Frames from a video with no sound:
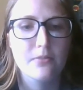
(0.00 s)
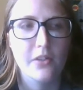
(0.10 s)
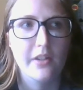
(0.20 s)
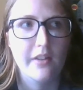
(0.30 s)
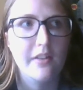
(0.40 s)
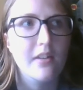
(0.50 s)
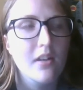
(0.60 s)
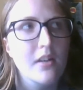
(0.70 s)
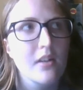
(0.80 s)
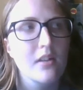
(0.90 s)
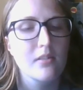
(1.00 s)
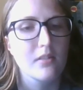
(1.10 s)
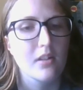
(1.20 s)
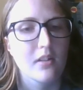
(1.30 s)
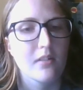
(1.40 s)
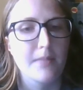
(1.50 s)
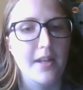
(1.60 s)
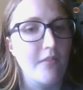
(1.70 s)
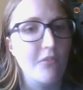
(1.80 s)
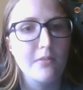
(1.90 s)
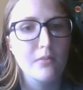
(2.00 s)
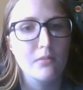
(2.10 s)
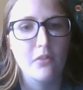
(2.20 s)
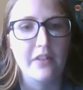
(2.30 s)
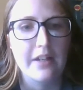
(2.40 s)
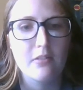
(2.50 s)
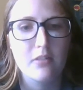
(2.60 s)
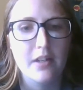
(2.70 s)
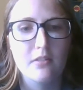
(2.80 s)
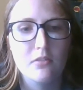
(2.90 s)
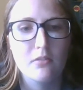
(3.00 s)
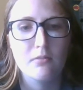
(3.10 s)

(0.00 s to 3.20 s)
Like, everyone was out. I don't